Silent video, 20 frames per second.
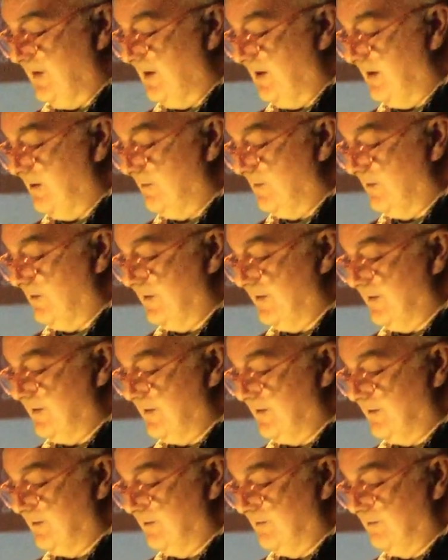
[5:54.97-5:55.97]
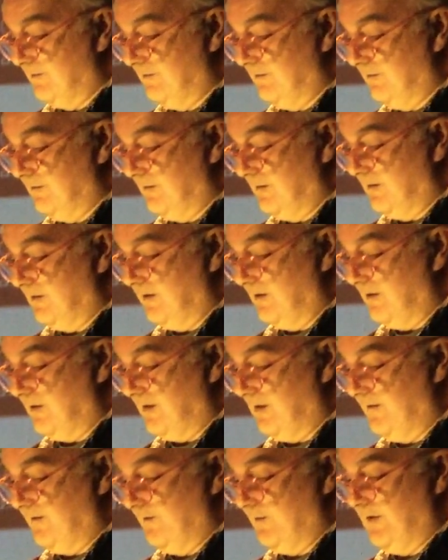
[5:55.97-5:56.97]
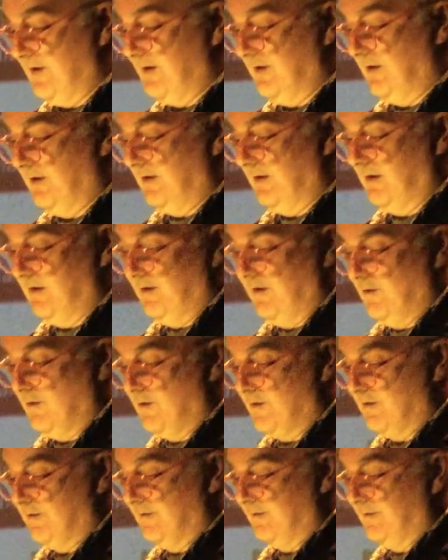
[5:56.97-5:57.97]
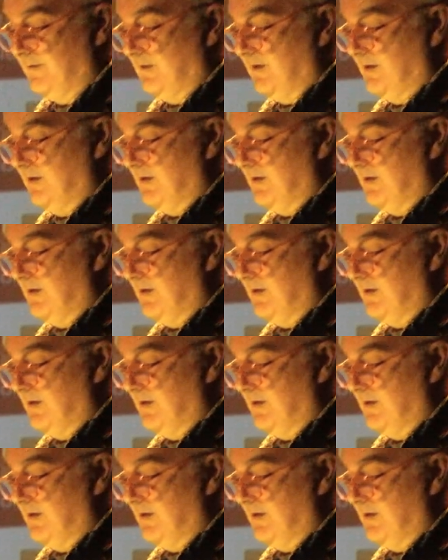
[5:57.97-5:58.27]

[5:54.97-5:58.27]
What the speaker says: and we're going to have the reading in the order of